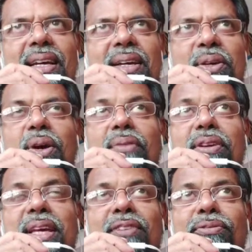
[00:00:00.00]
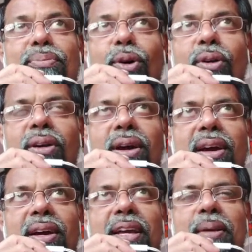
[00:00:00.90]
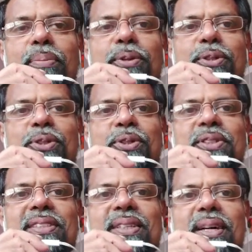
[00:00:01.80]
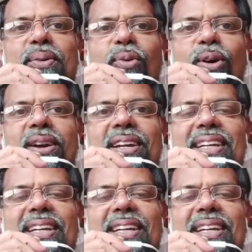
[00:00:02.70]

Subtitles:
You have to give more inputs. What?